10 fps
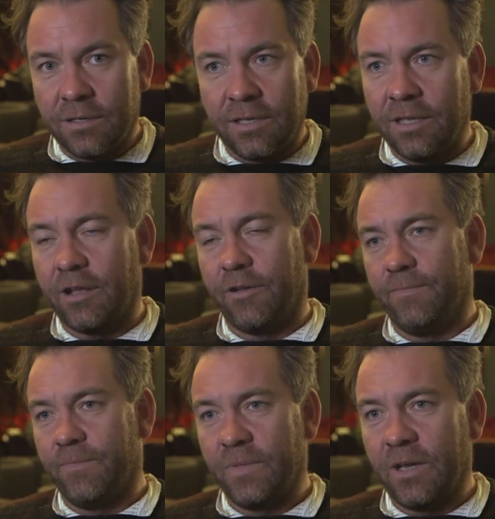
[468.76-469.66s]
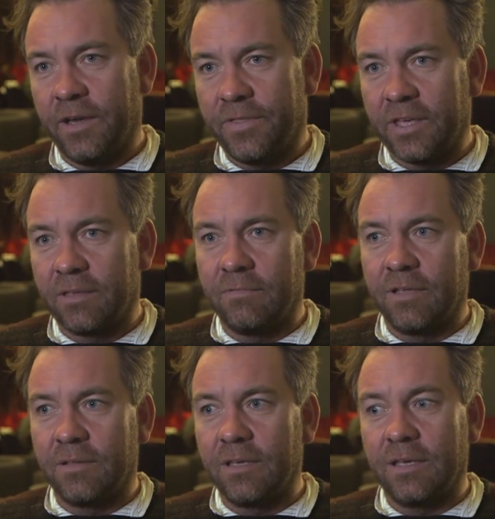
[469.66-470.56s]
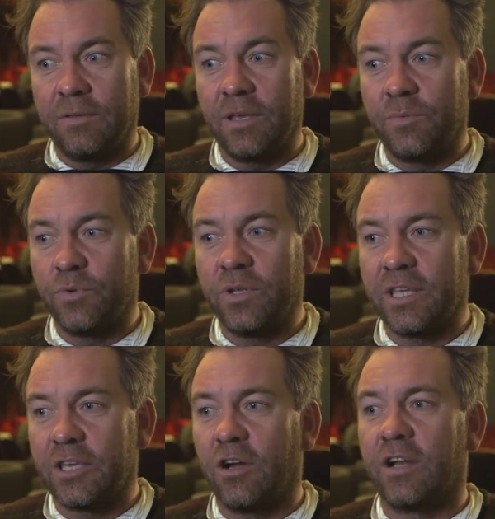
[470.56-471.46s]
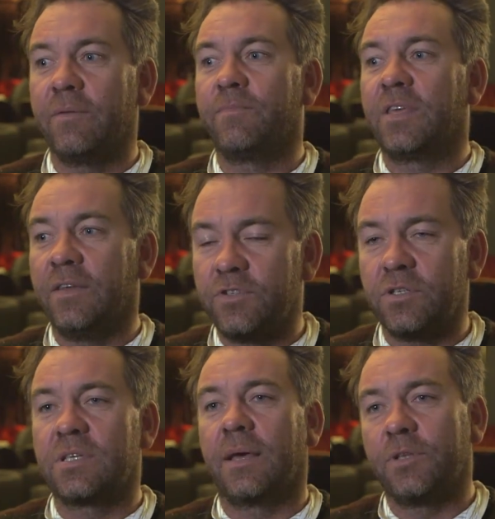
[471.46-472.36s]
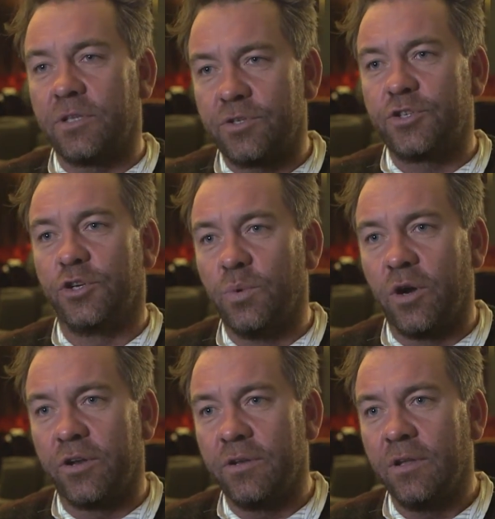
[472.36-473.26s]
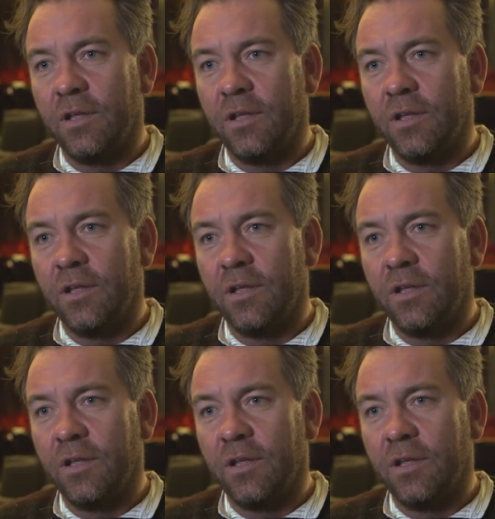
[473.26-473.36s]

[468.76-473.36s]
you know. I think it really kind of gives you something to chew on